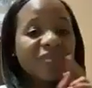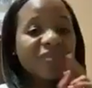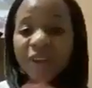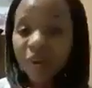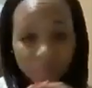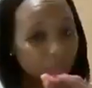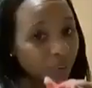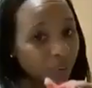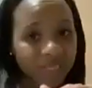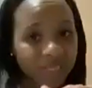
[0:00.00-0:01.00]
Very
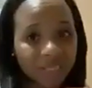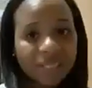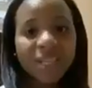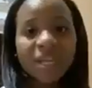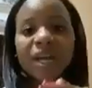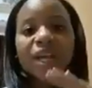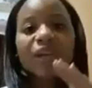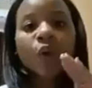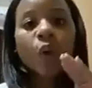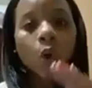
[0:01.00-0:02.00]
important.
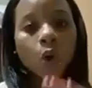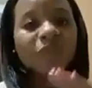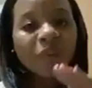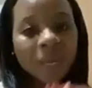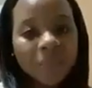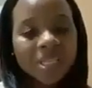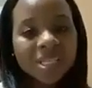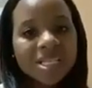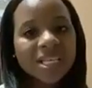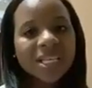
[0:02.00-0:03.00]
The core of my
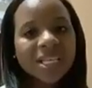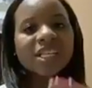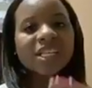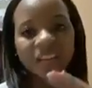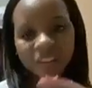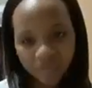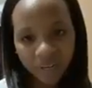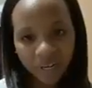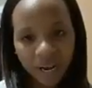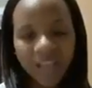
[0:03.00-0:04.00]
business is
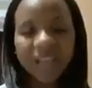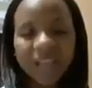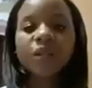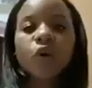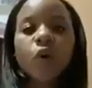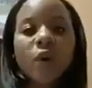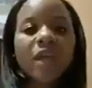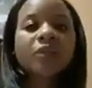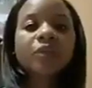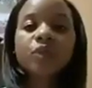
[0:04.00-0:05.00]
delivery, and going
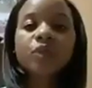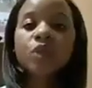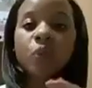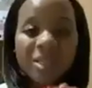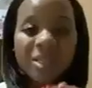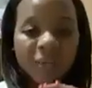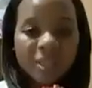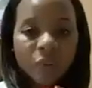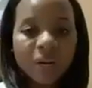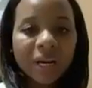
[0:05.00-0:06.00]
to
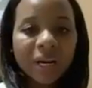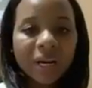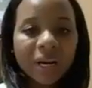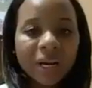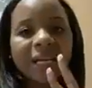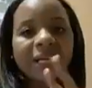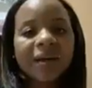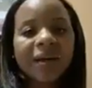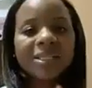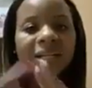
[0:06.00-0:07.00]
2021, I'll be adding
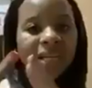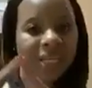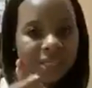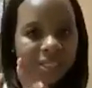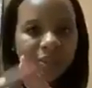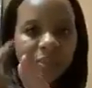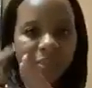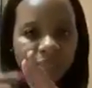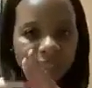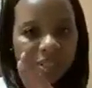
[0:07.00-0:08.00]
tenets to the
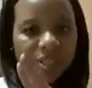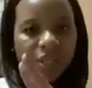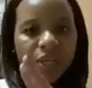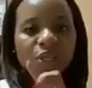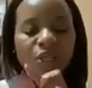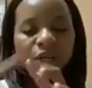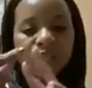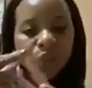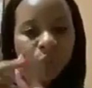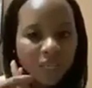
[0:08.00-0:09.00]
business. So there are
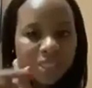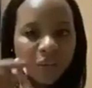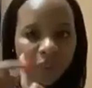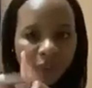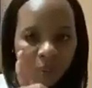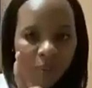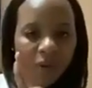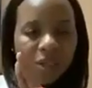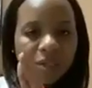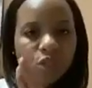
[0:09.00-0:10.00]
two things that will be coming
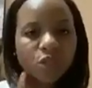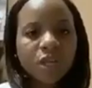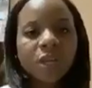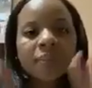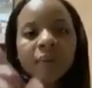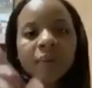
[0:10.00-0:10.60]
on stream